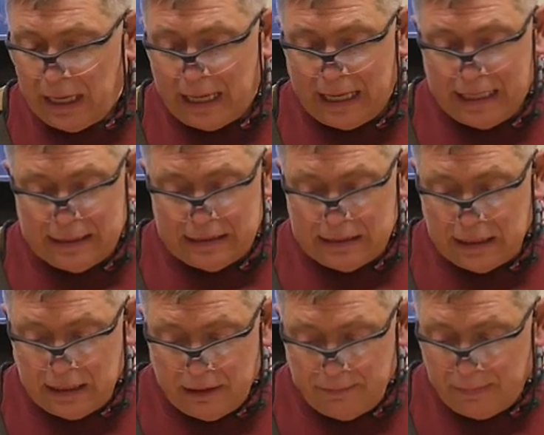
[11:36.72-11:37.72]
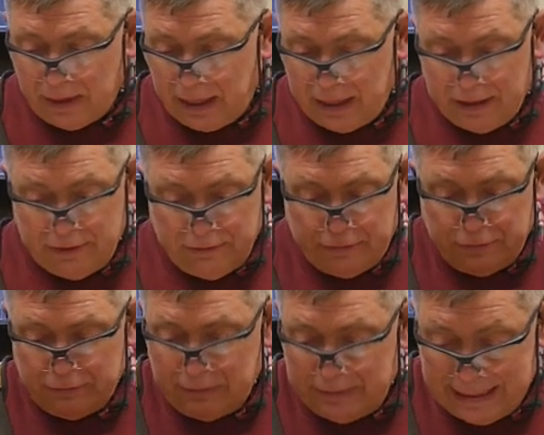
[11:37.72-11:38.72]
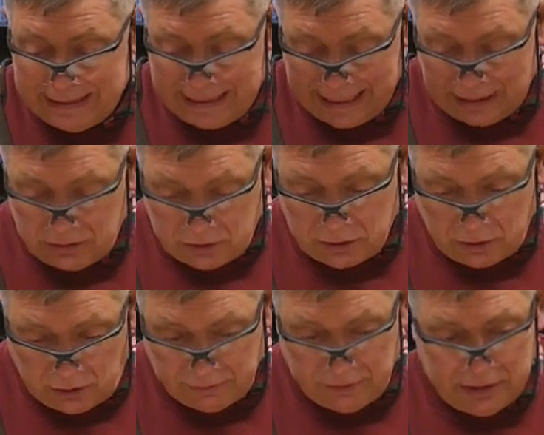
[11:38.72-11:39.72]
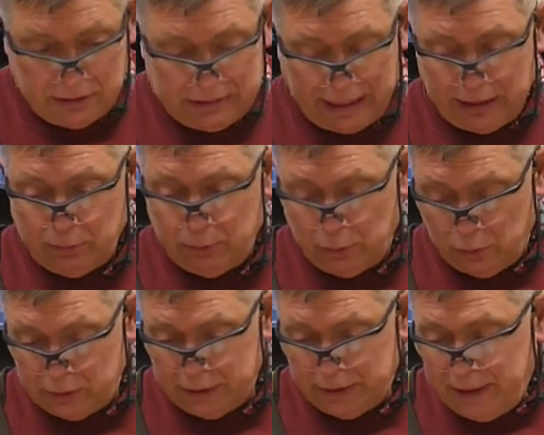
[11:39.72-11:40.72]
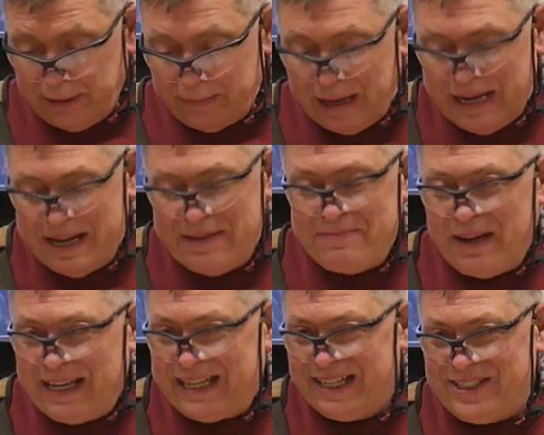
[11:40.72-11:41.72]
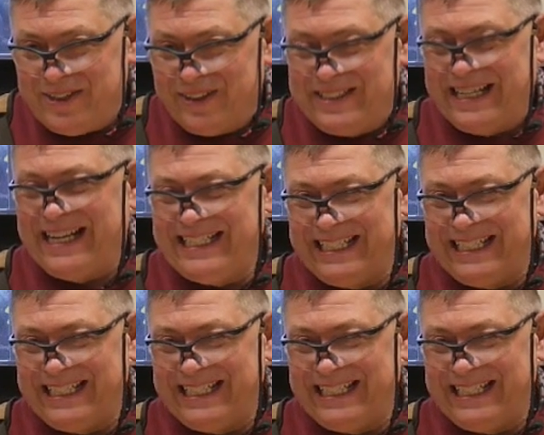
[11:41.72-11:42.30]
and I've laid it out on the tailboard, making sure to get